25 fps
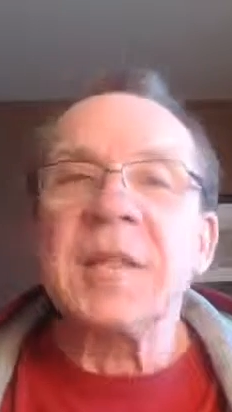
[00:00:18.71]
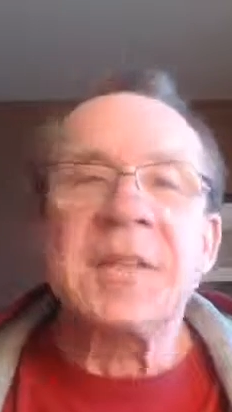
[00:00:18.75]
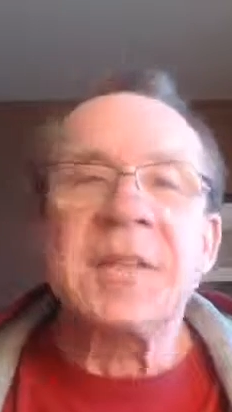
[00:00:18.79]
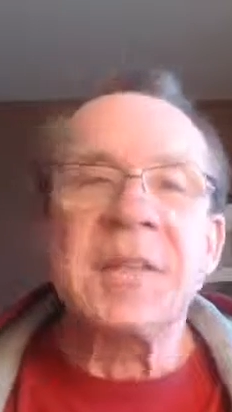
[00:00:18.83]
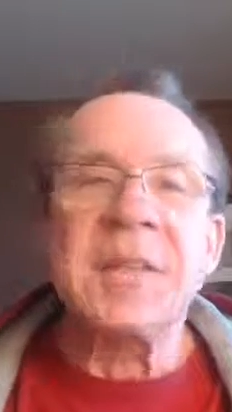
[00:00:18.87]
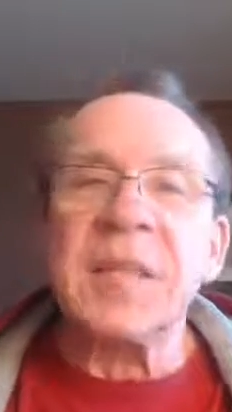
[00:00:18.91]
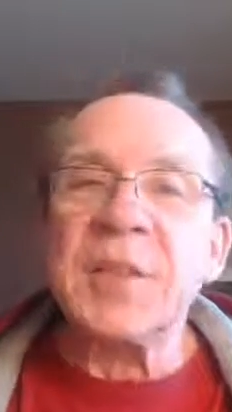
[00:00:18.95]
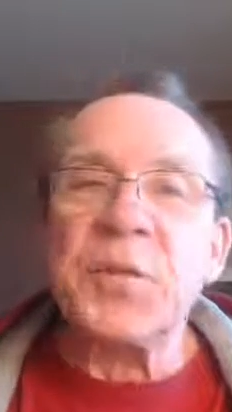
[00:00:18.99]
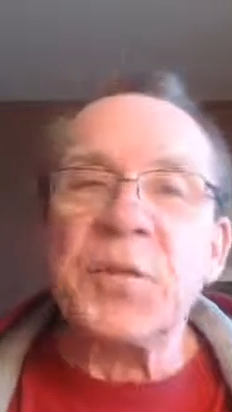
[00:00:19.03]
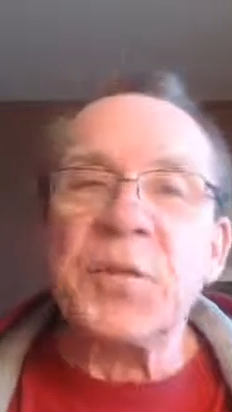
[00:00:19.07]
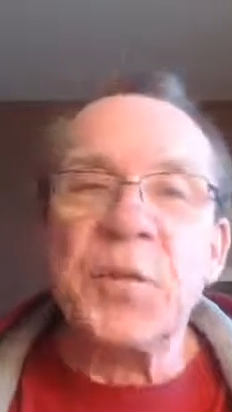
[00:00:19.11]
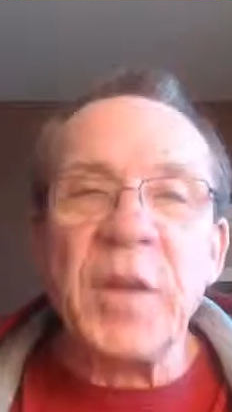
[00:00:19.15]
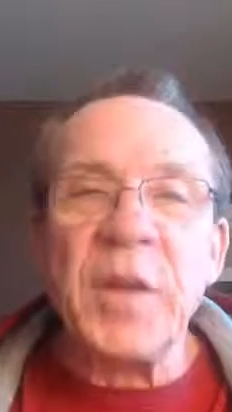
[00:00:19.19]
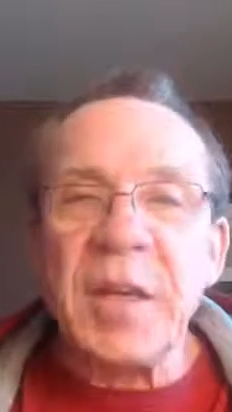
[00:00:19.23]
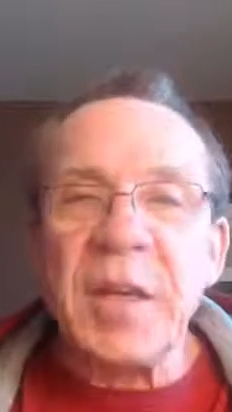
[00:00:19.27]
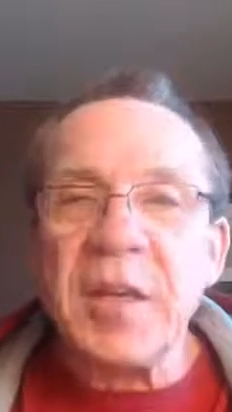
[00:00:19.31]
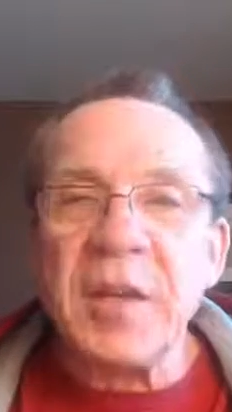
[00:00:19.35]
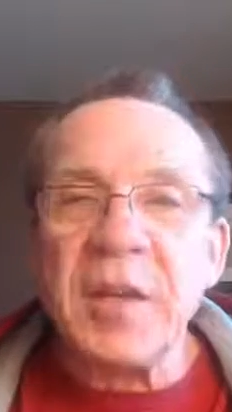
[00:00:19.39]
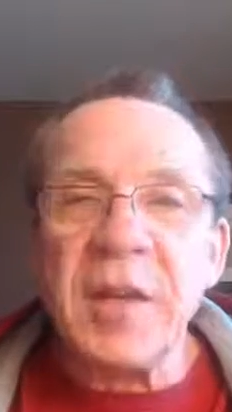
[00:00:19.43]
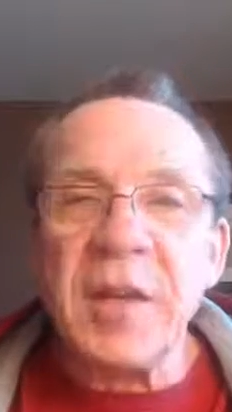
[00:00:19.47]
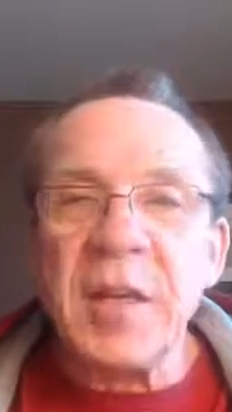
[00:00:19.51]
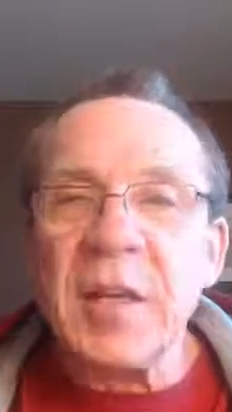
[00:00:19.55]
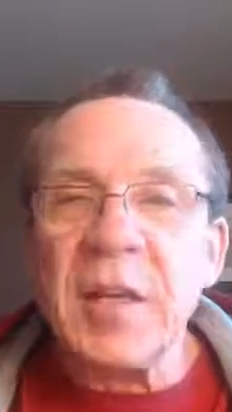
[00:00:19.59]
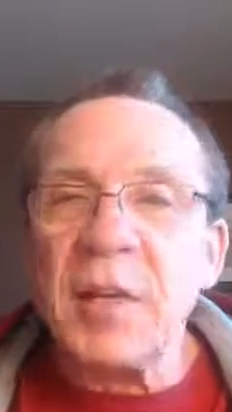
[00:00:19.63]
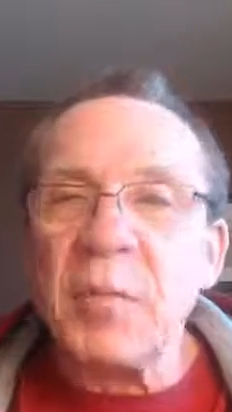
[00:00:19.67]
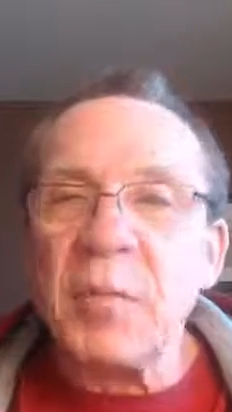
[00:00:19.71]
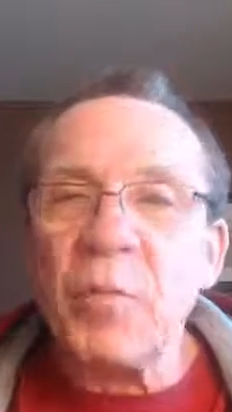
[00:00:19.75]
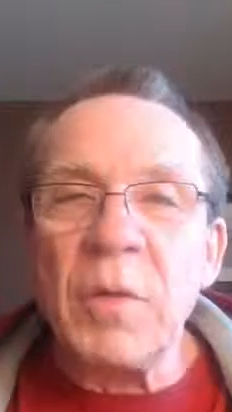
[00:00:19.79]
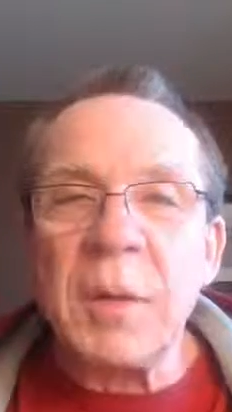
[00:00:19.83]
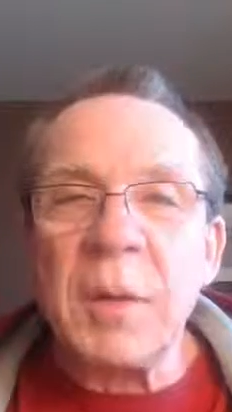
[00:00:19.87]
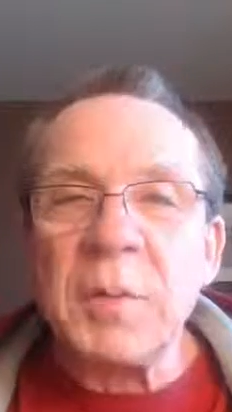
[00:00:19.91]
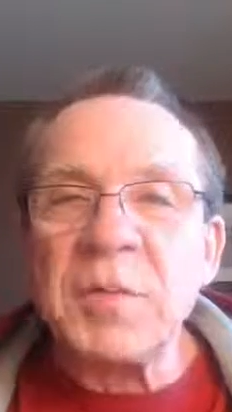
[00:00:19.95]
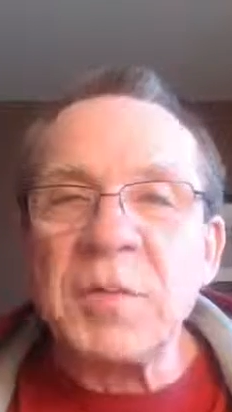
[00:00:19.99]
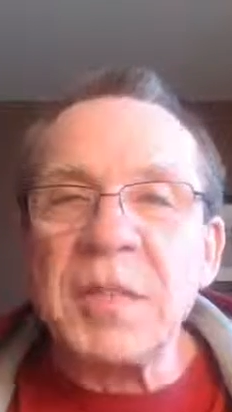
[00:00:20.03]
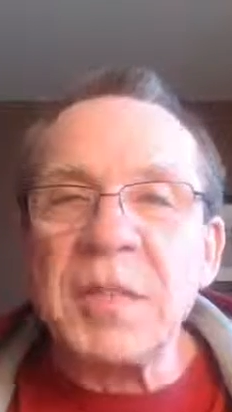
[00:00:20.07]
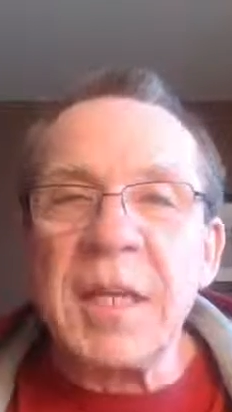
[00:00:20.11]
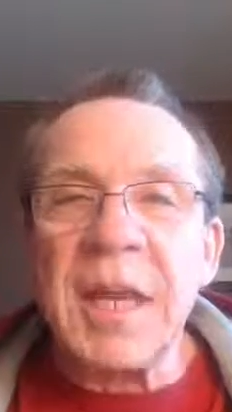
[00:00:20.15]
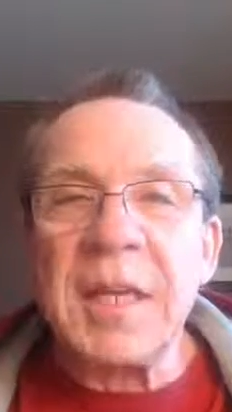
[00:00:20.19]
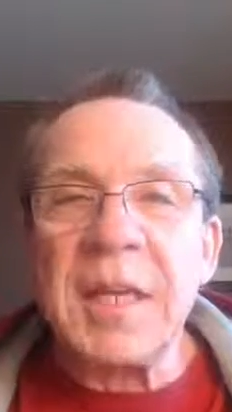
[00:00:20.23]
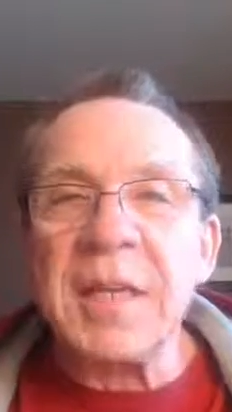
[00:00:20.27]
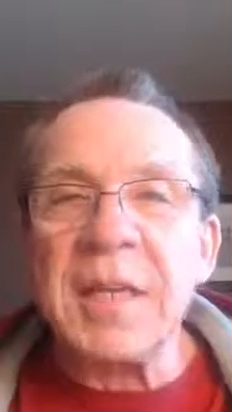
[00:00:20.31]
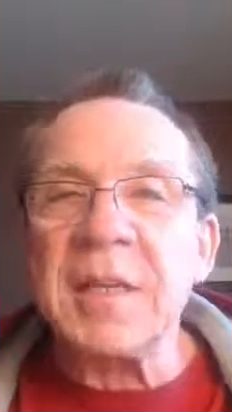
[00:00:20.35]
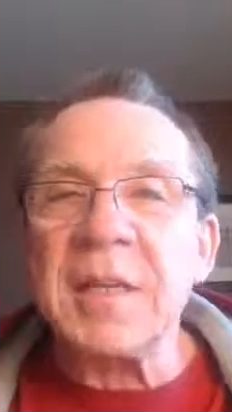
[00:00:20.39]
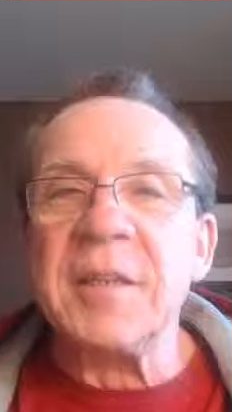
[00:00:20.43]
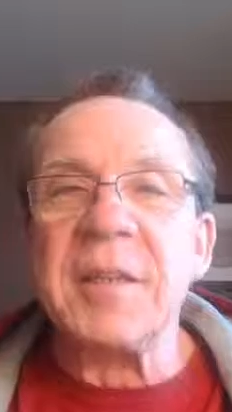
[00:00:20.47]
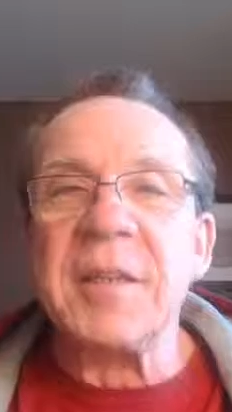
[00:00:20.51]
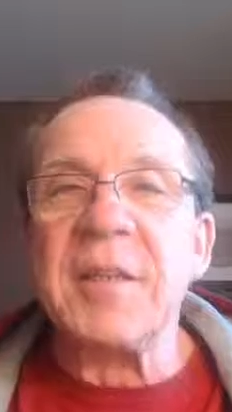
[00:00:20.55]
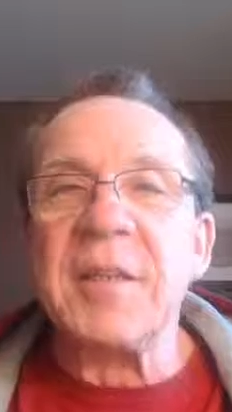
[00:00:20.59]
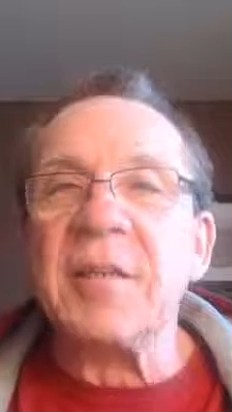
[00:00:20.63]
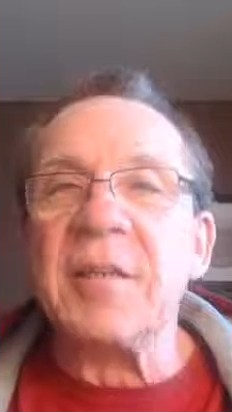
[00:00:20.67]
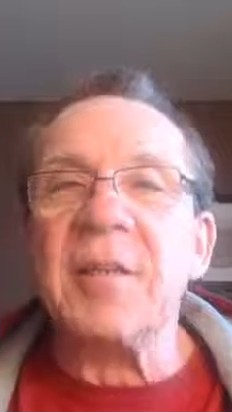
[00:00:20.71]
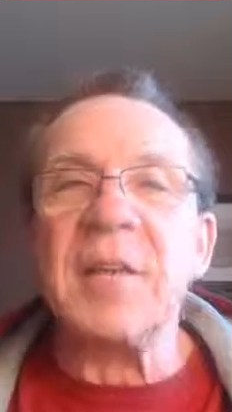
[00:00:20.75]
six-figure income website that they're